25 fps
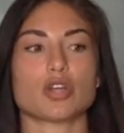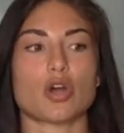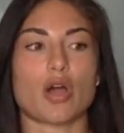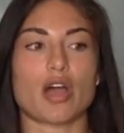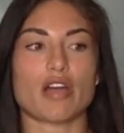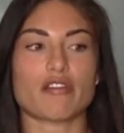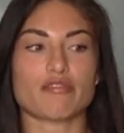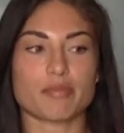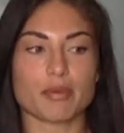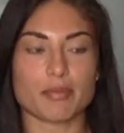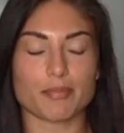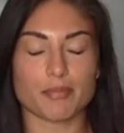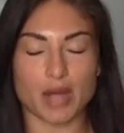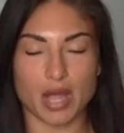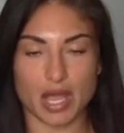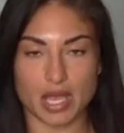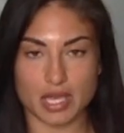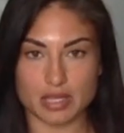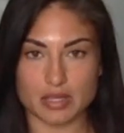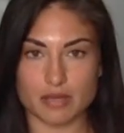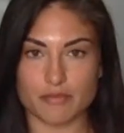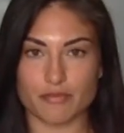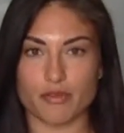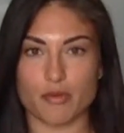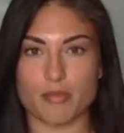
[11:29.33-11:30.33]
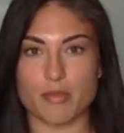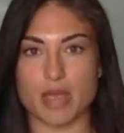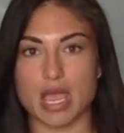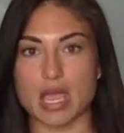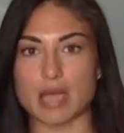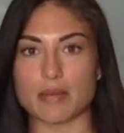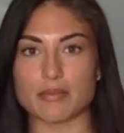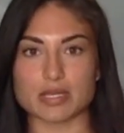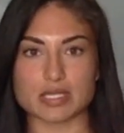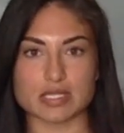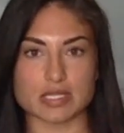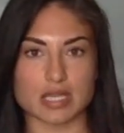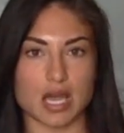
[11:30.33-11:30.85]
I've been buying them from
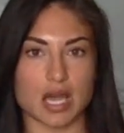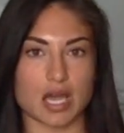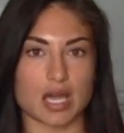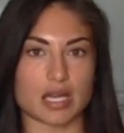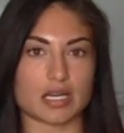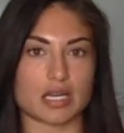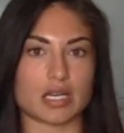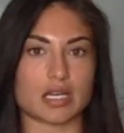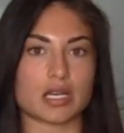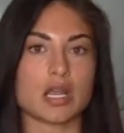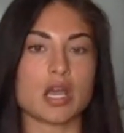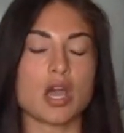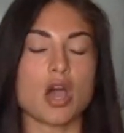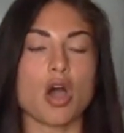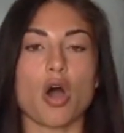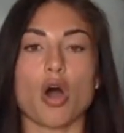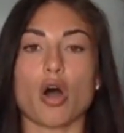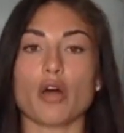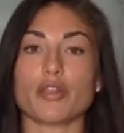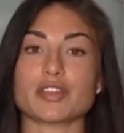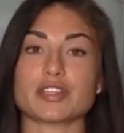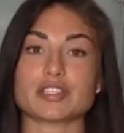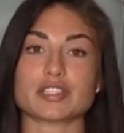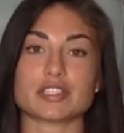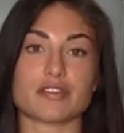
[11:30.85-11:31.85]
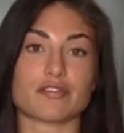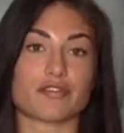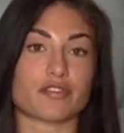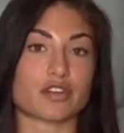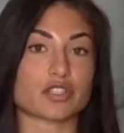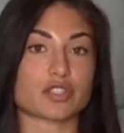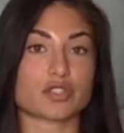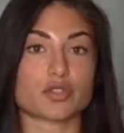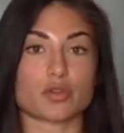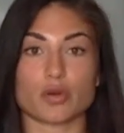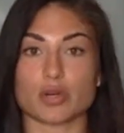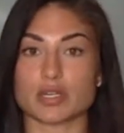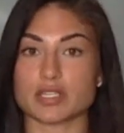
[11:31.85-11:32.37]
Amazon and all these
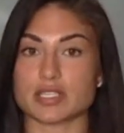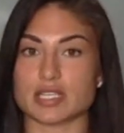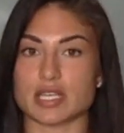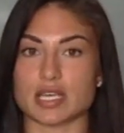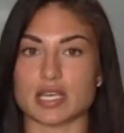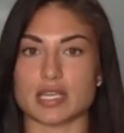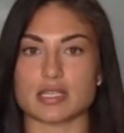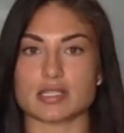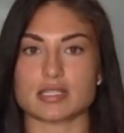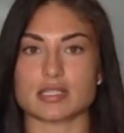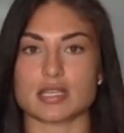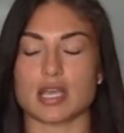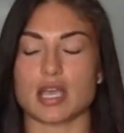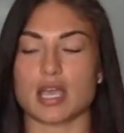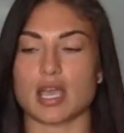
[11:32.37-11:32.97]
different sources.